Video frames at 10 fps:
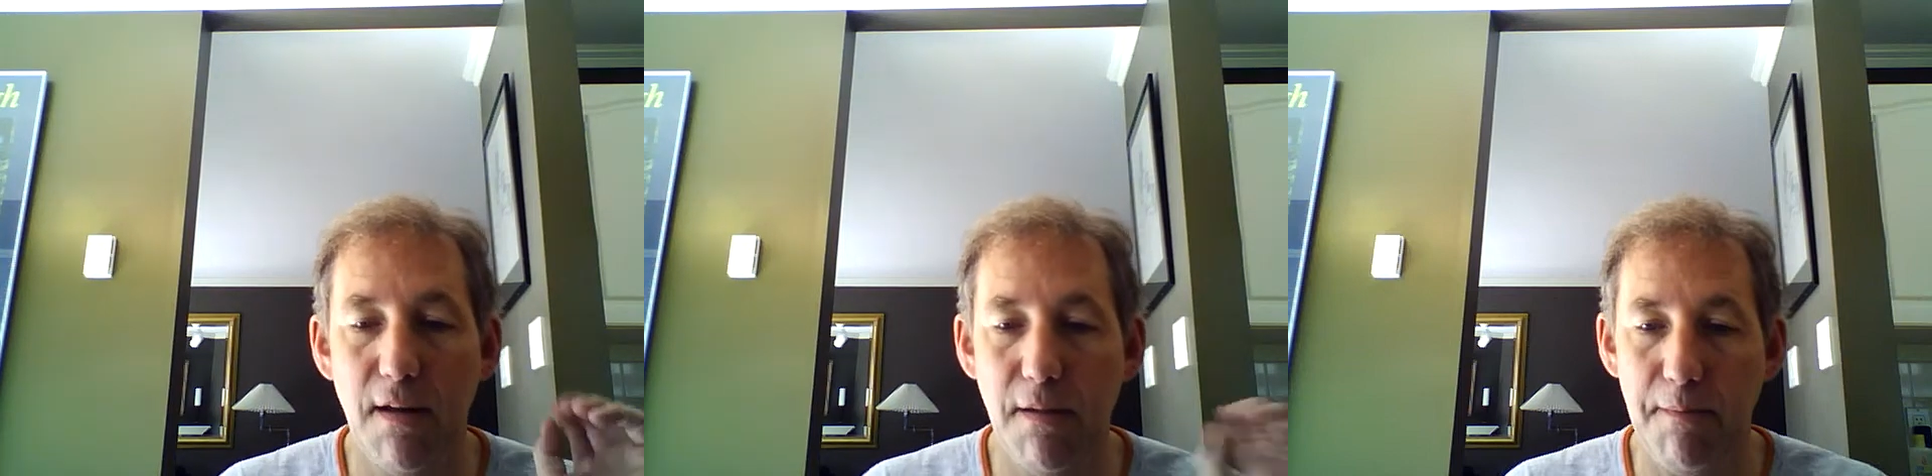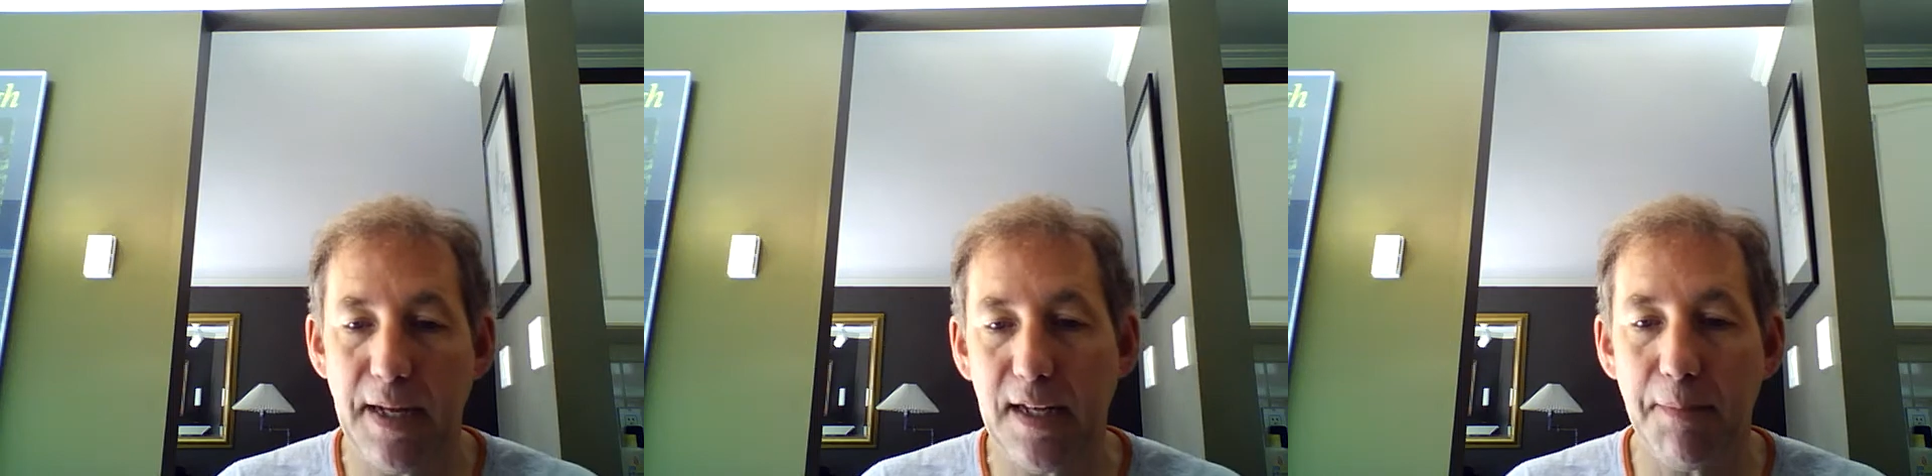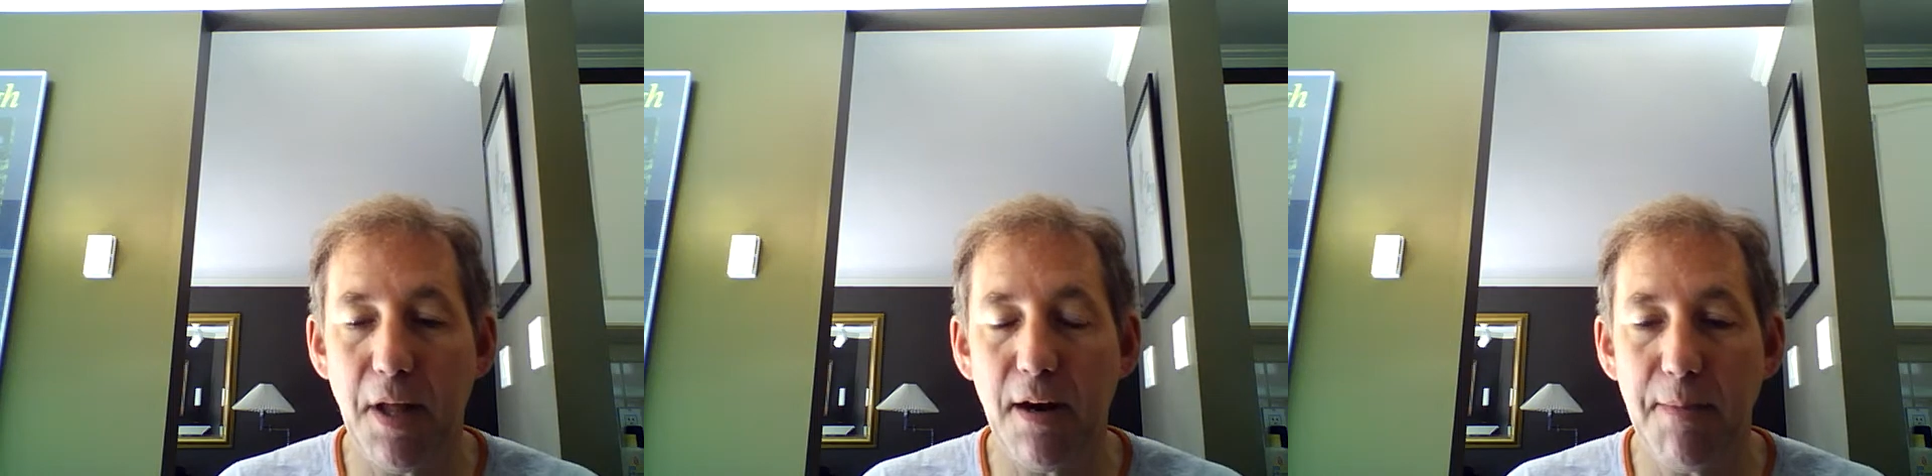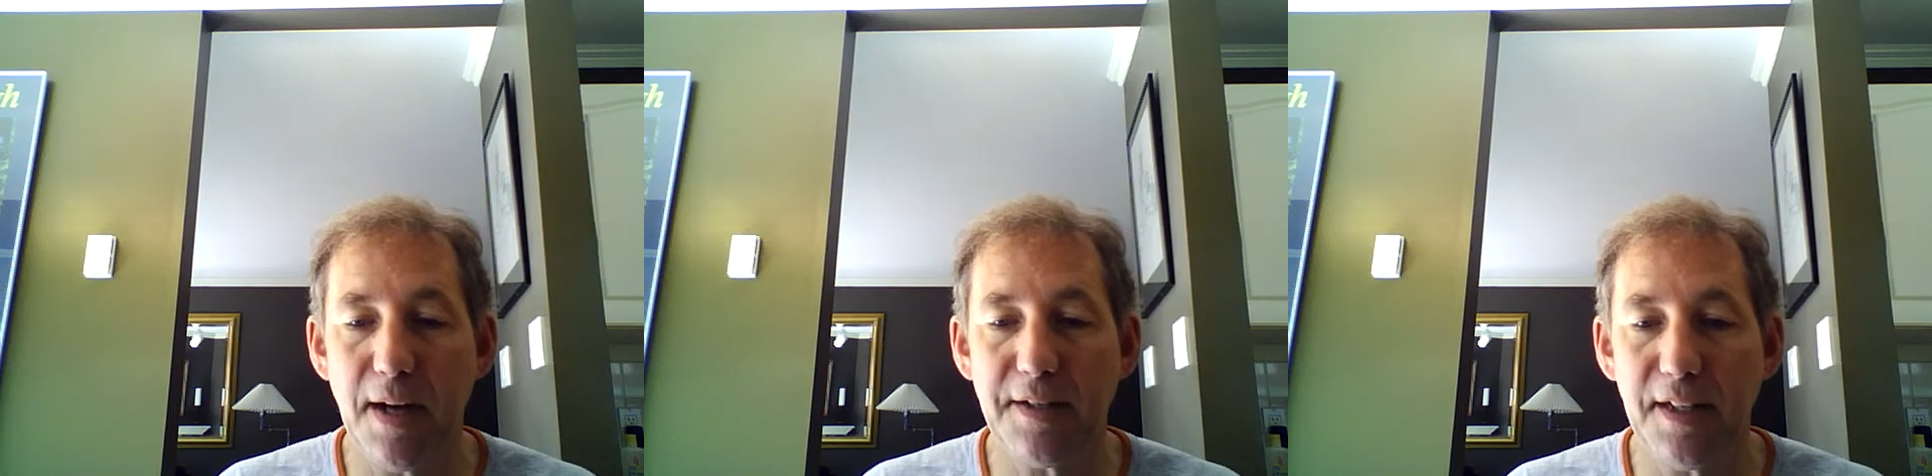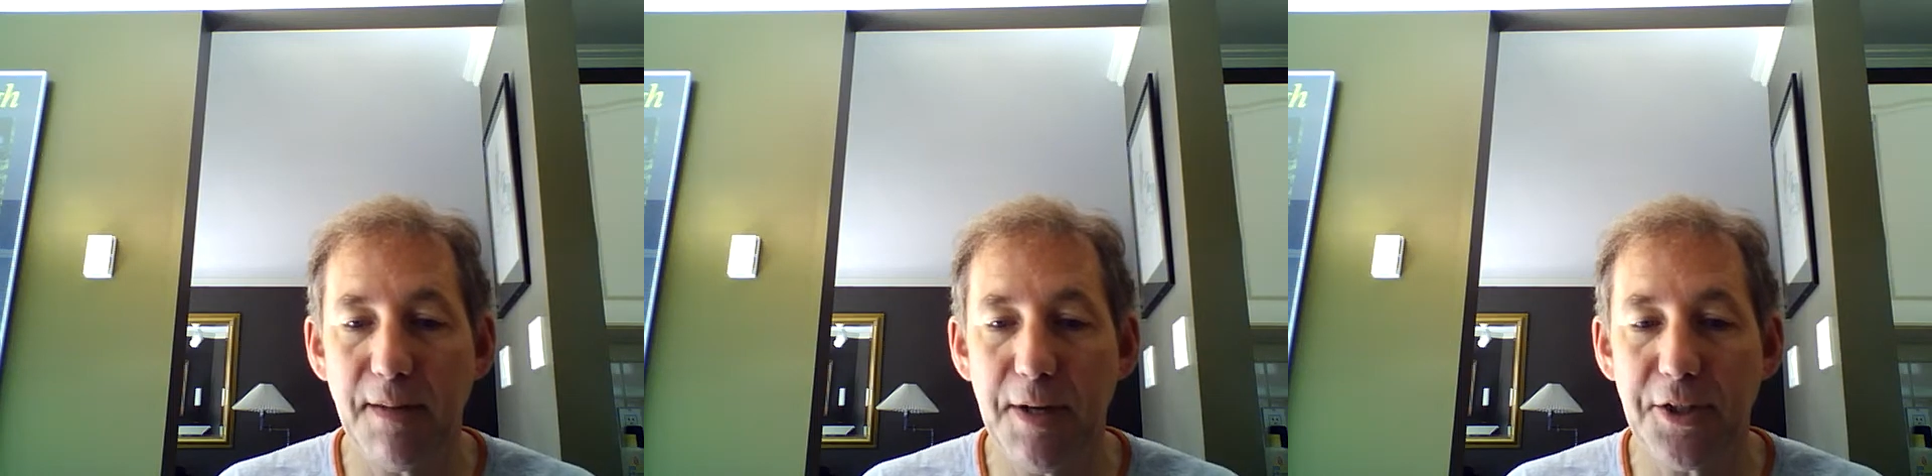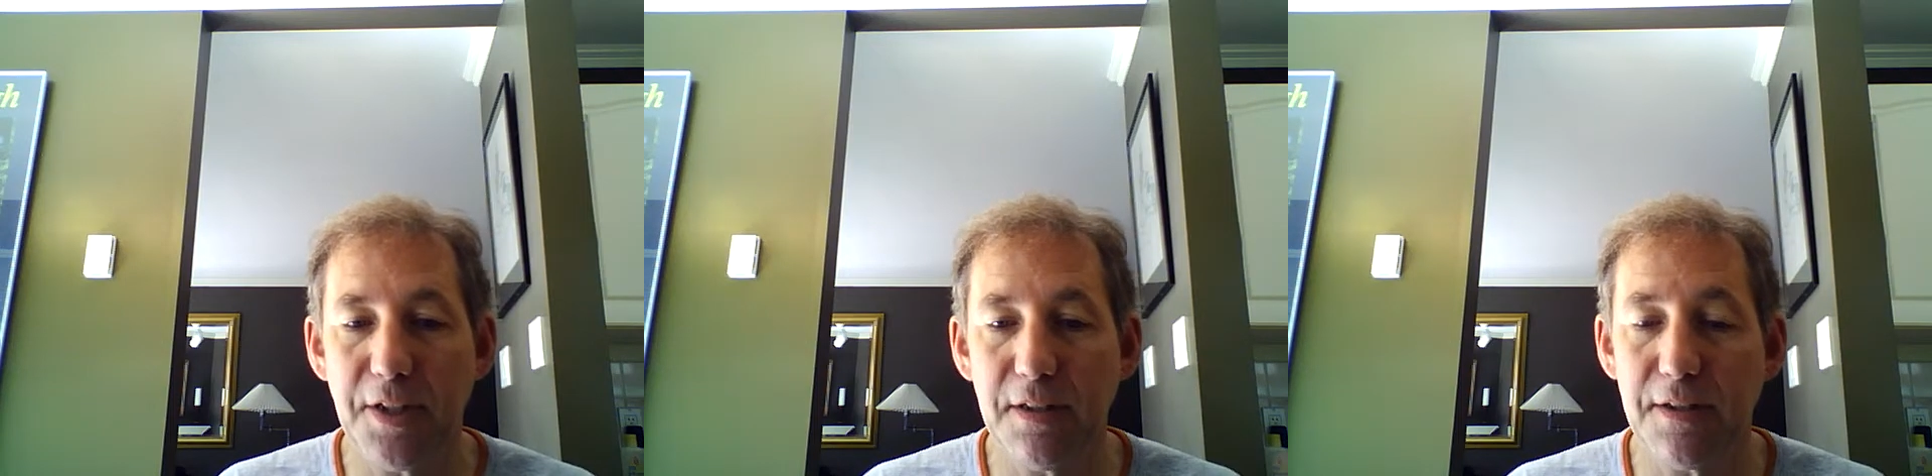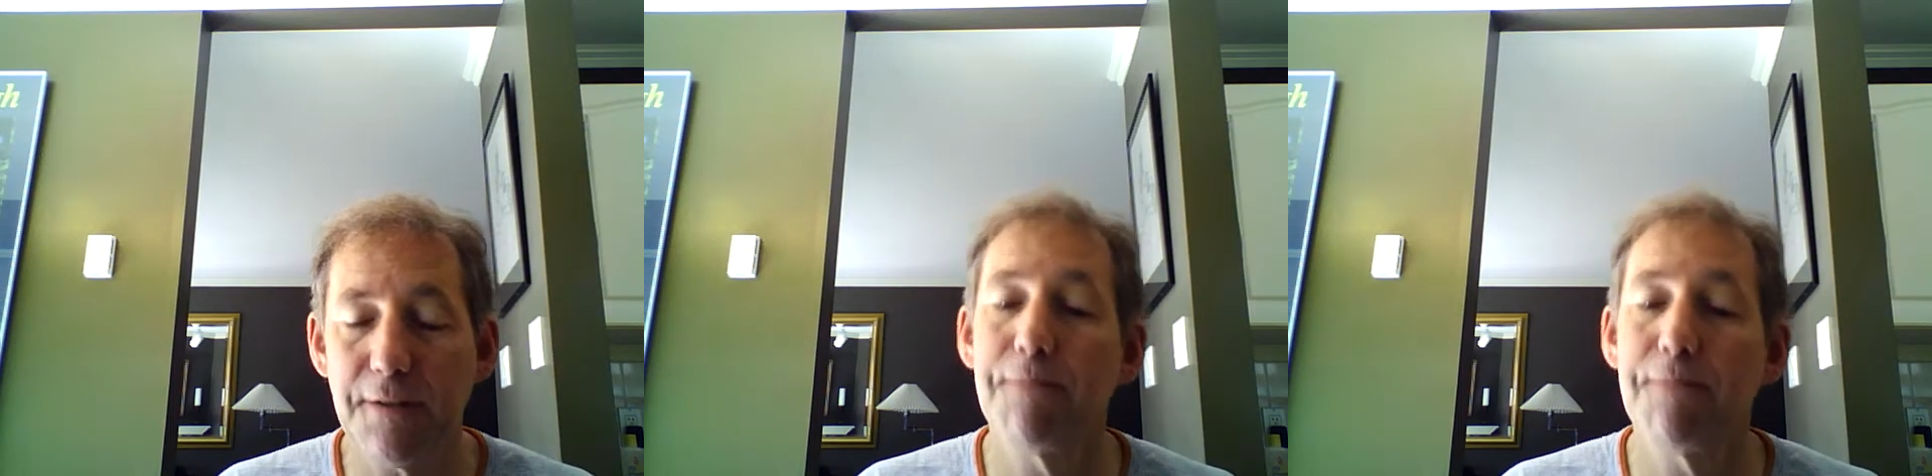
make a couple hundred bucks in commissions.